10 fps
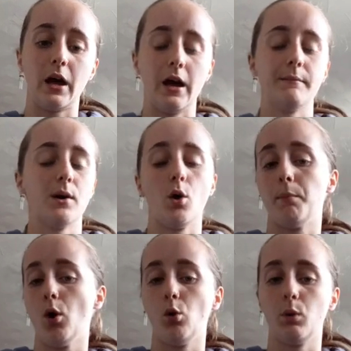or
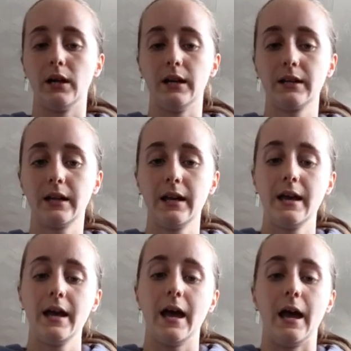pole work,
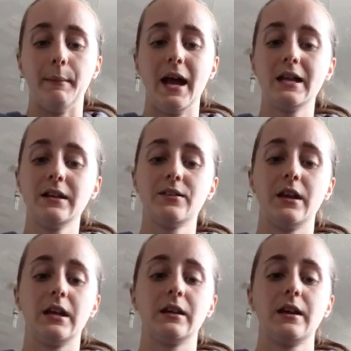
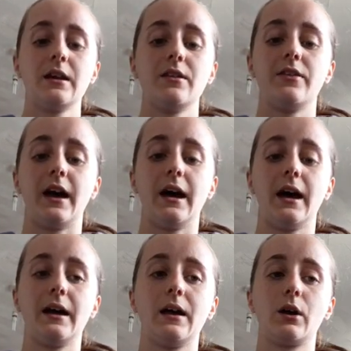anything that
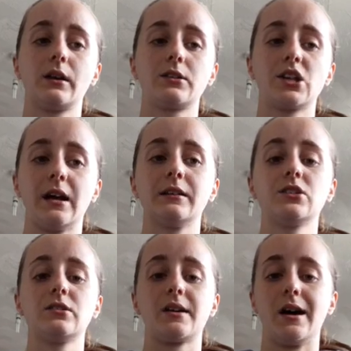
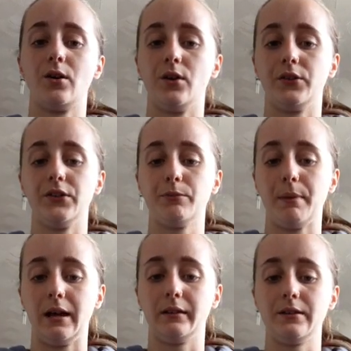challenges our horse's
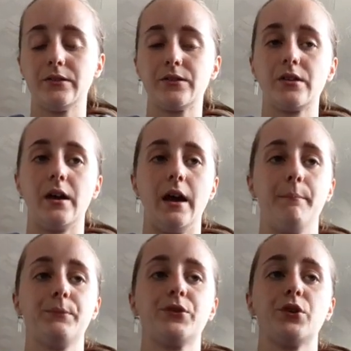balance.
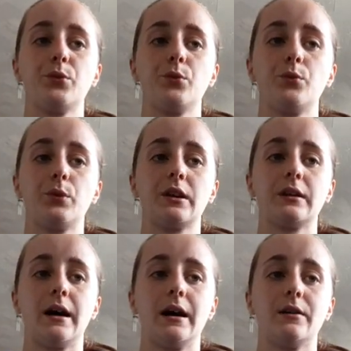So we can
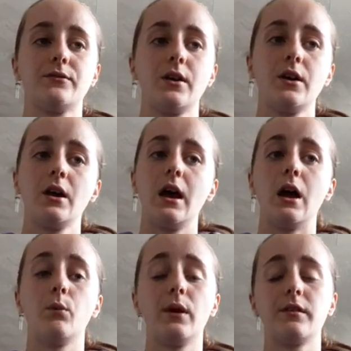have
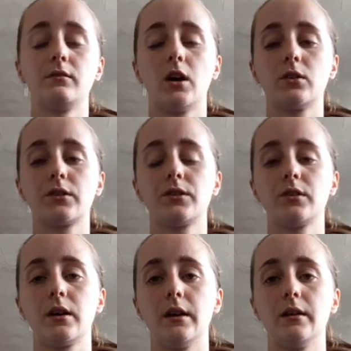wither rocks,
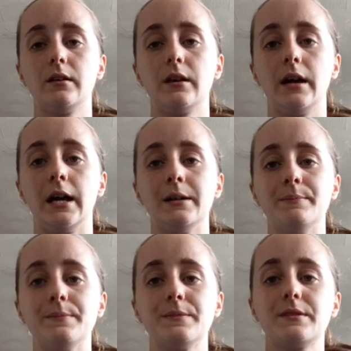
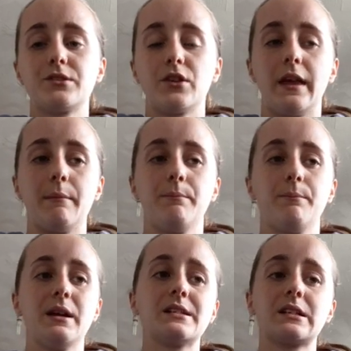so they're
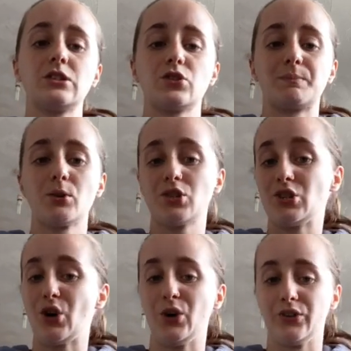basically just pushing
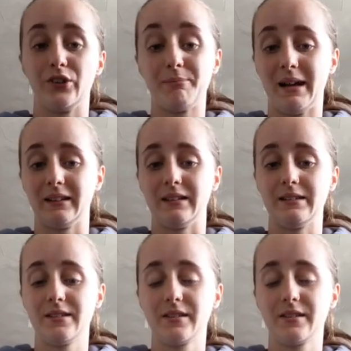your horse off balance.